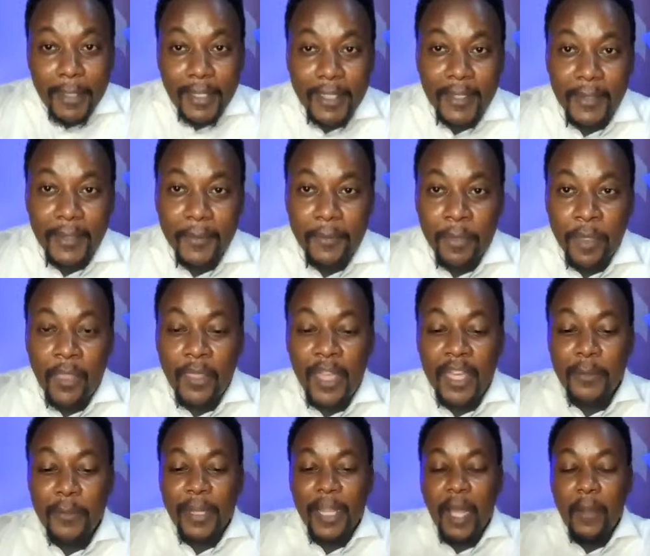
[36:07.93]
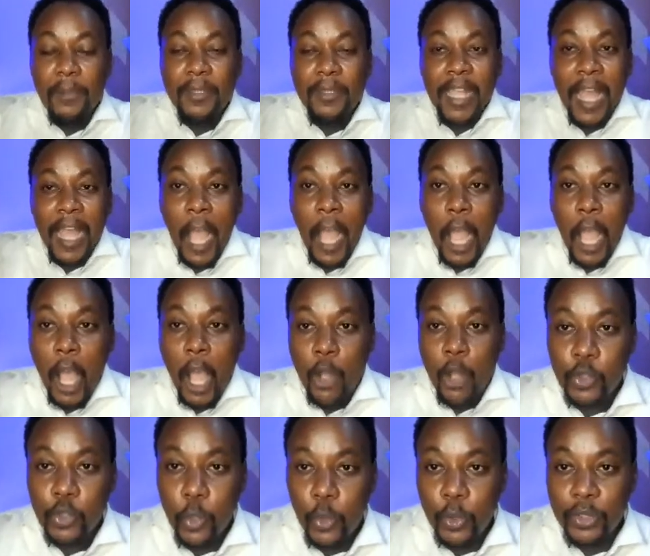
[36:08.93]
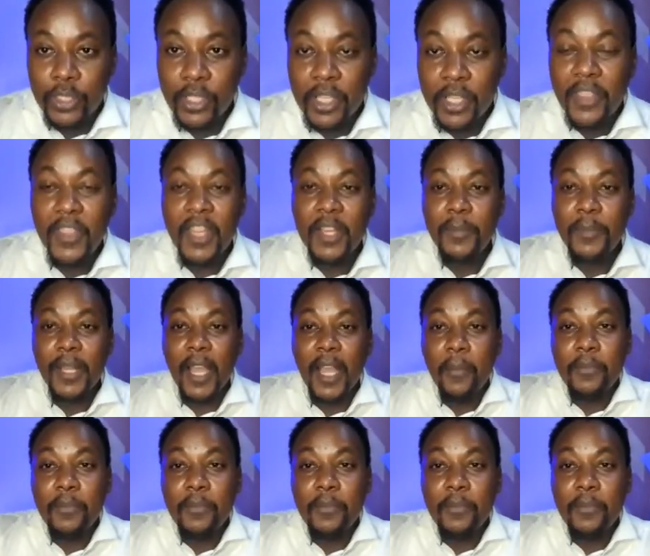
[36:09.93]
then becomes a household, then becomes a